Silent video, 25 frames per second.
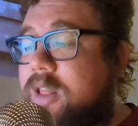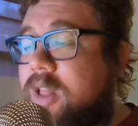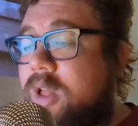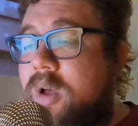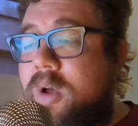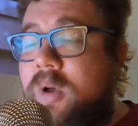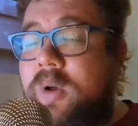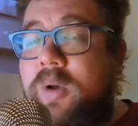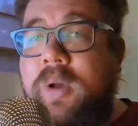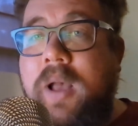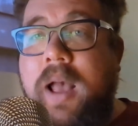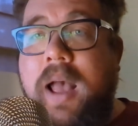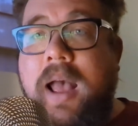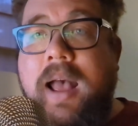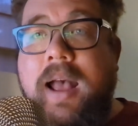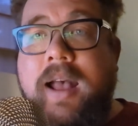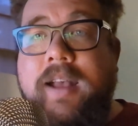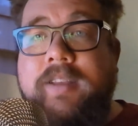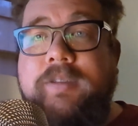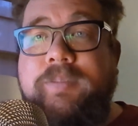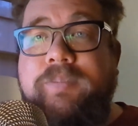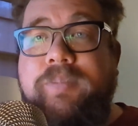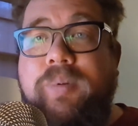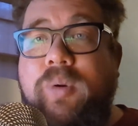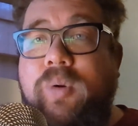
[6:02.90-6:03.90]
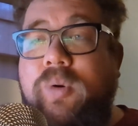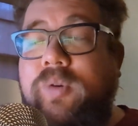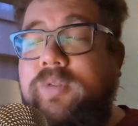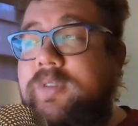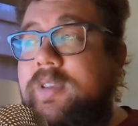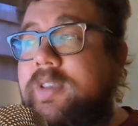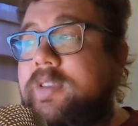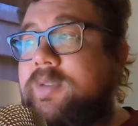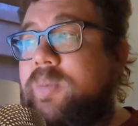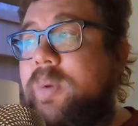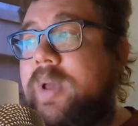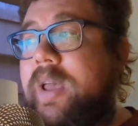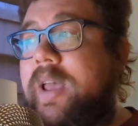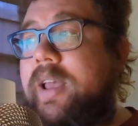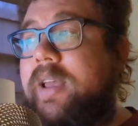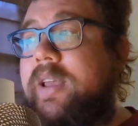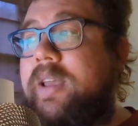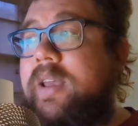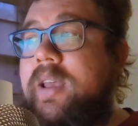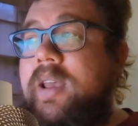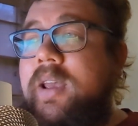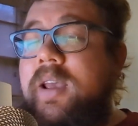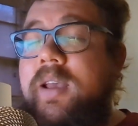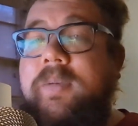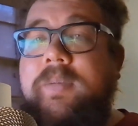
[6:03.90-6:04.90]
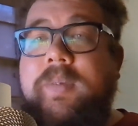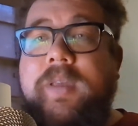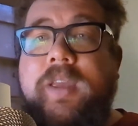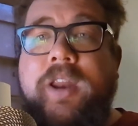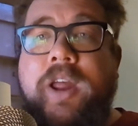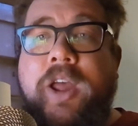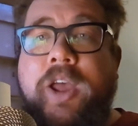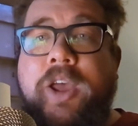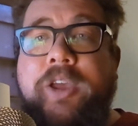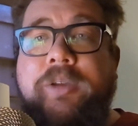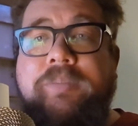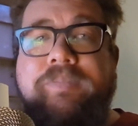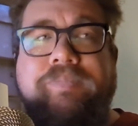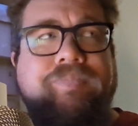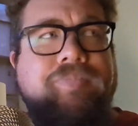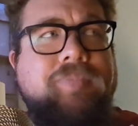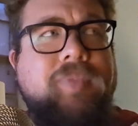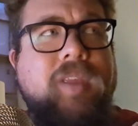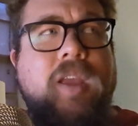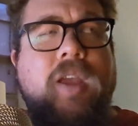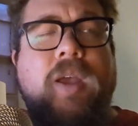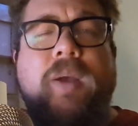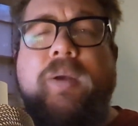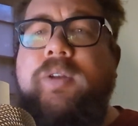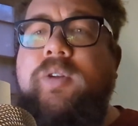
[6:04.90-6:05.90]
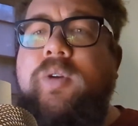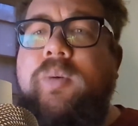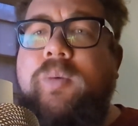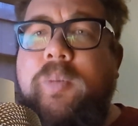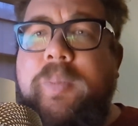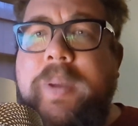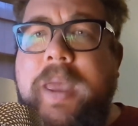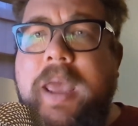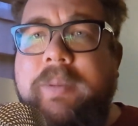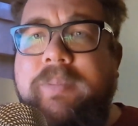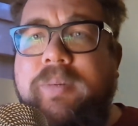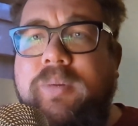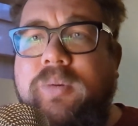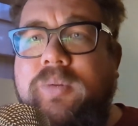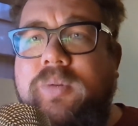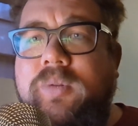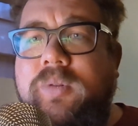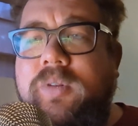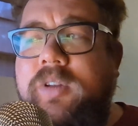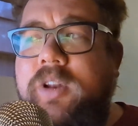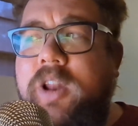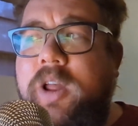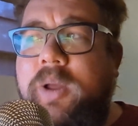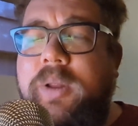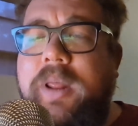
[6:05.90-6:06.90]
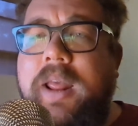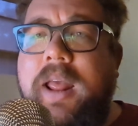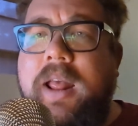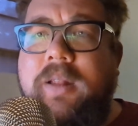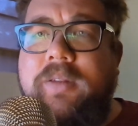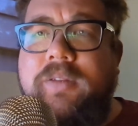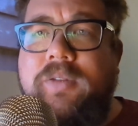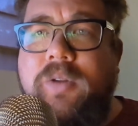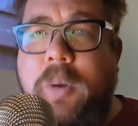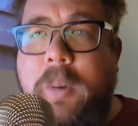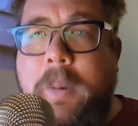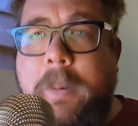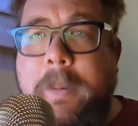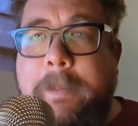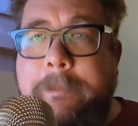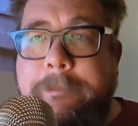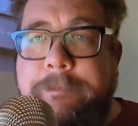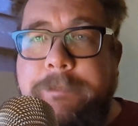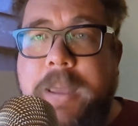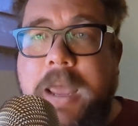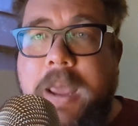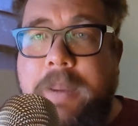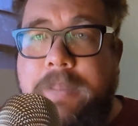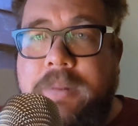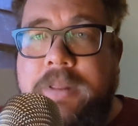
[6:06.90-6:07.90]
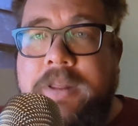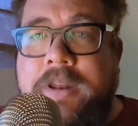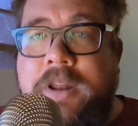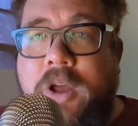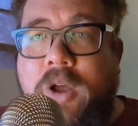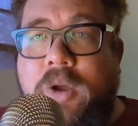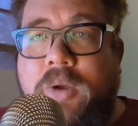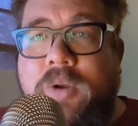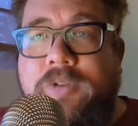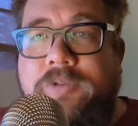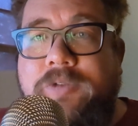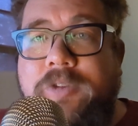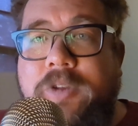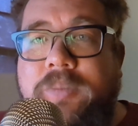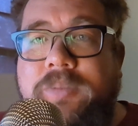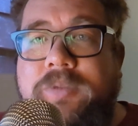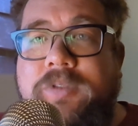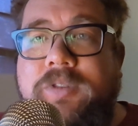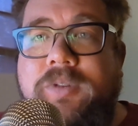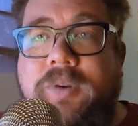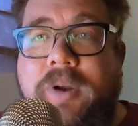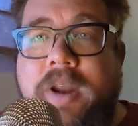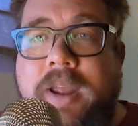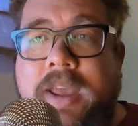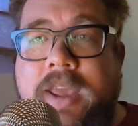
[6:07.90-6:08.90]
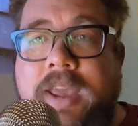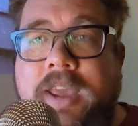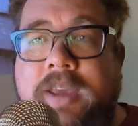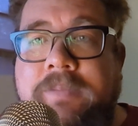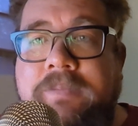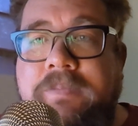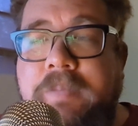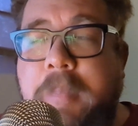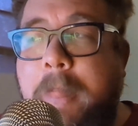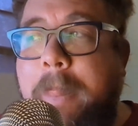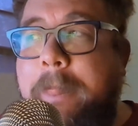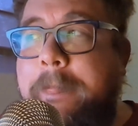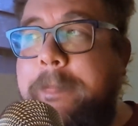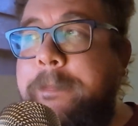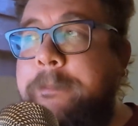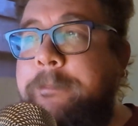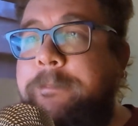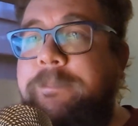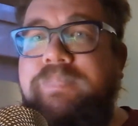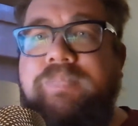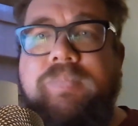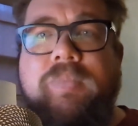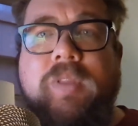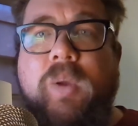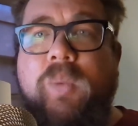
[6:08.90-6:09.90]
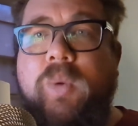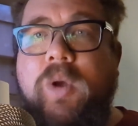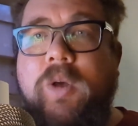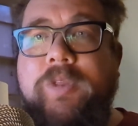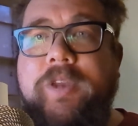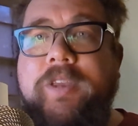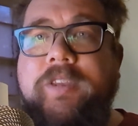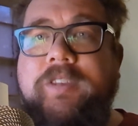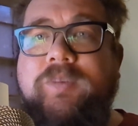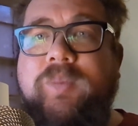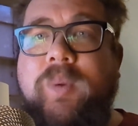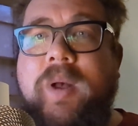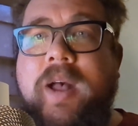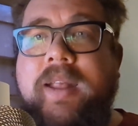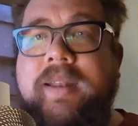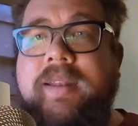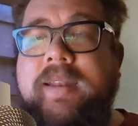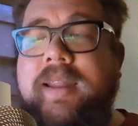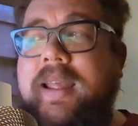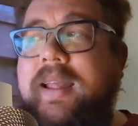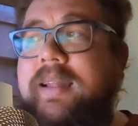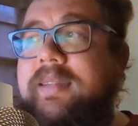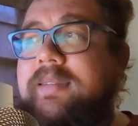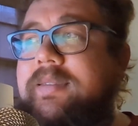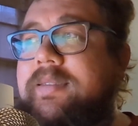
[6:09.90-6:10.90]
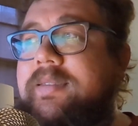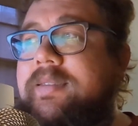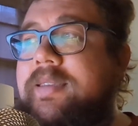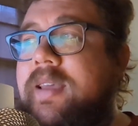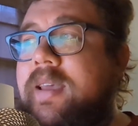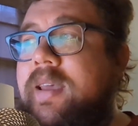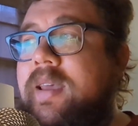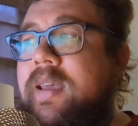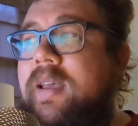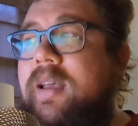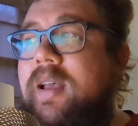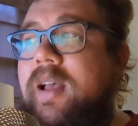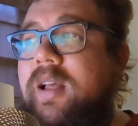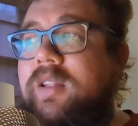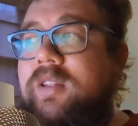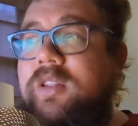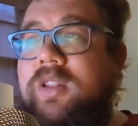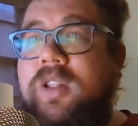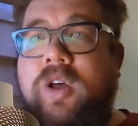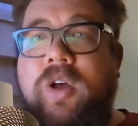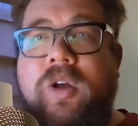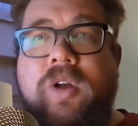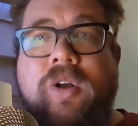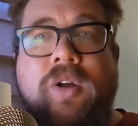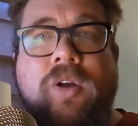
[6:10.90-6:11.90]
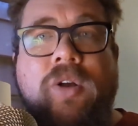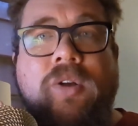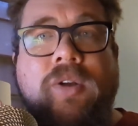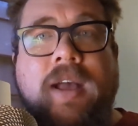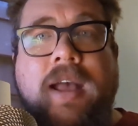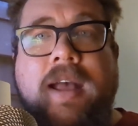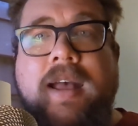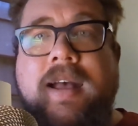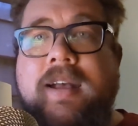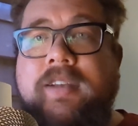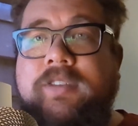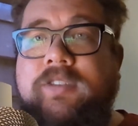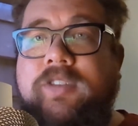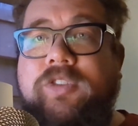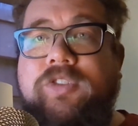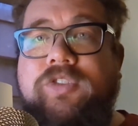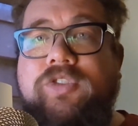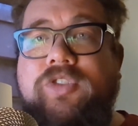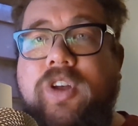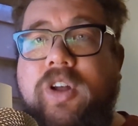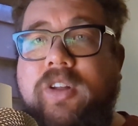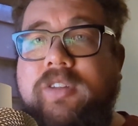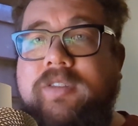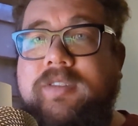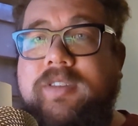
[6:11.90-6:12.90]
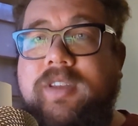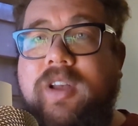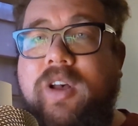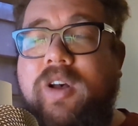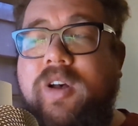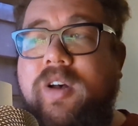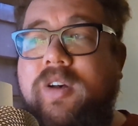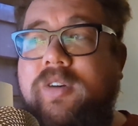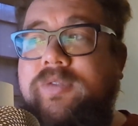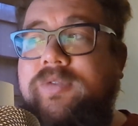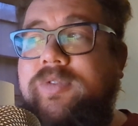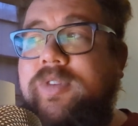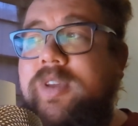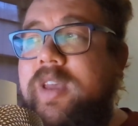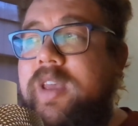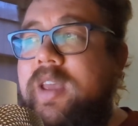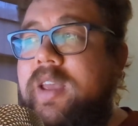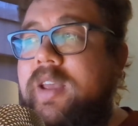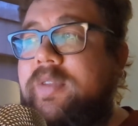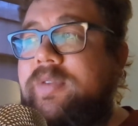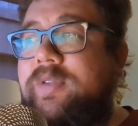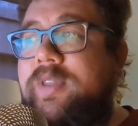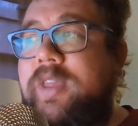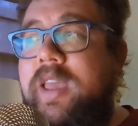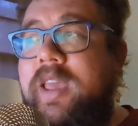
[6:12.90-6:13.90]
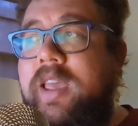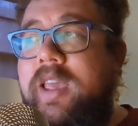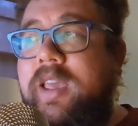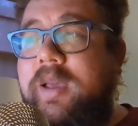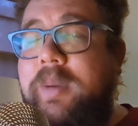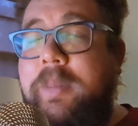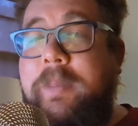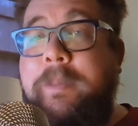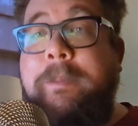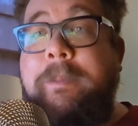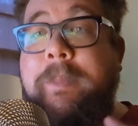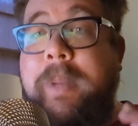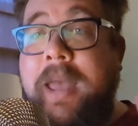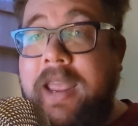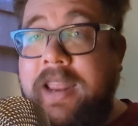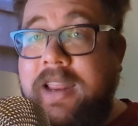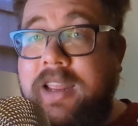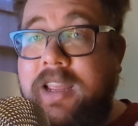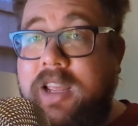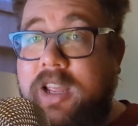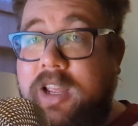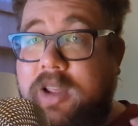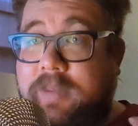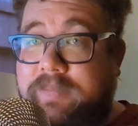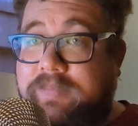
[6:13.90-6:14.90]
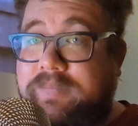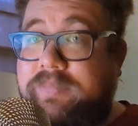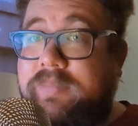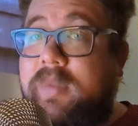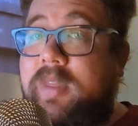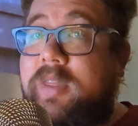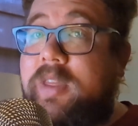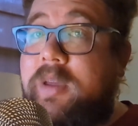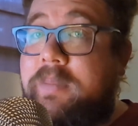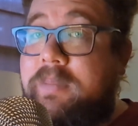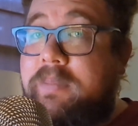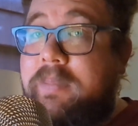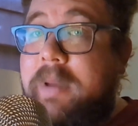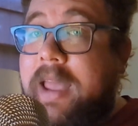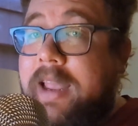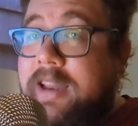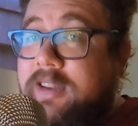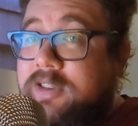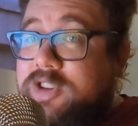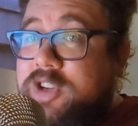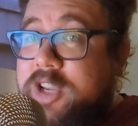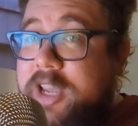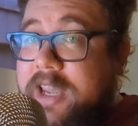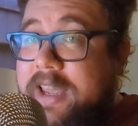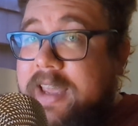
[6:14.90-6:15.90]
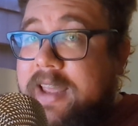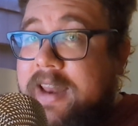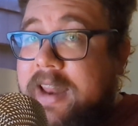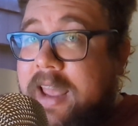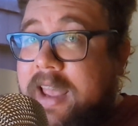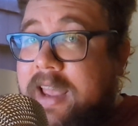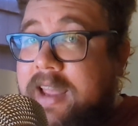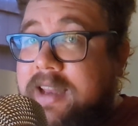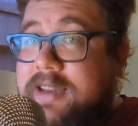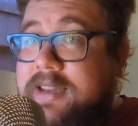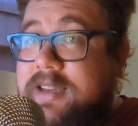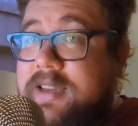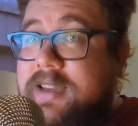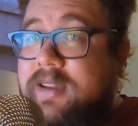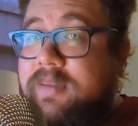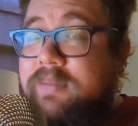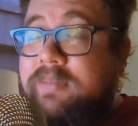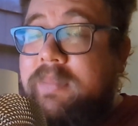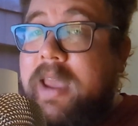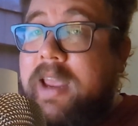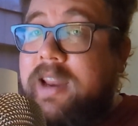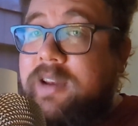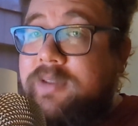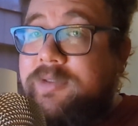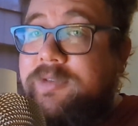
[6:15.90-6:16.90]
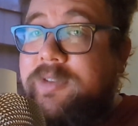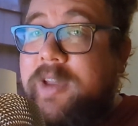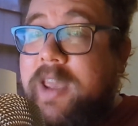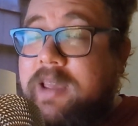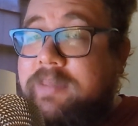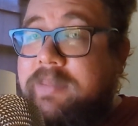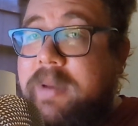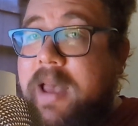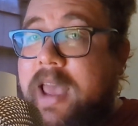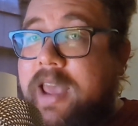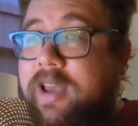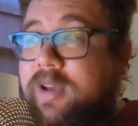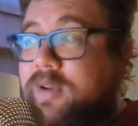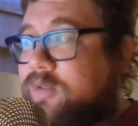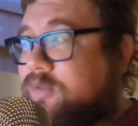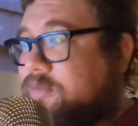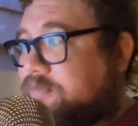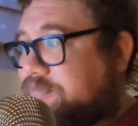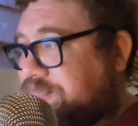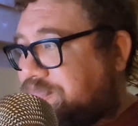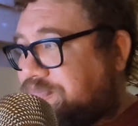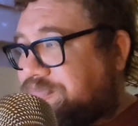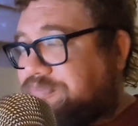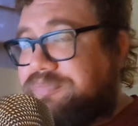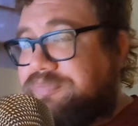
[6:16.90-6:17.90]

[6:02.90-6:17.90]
long ass pauses where, you know, how normal people, you know, how normal people in a horror film scream. Well, this one, it's long ass shots of the main, the main chick in it, main female,